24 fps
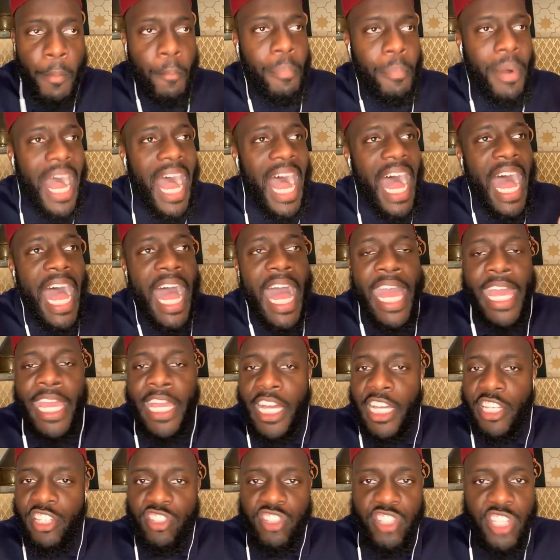by
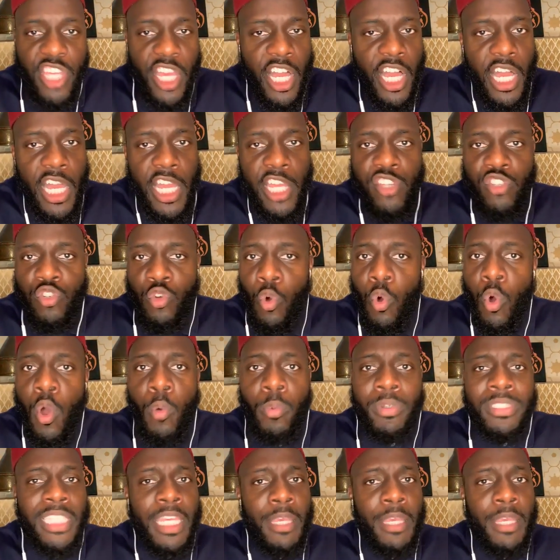a judge or was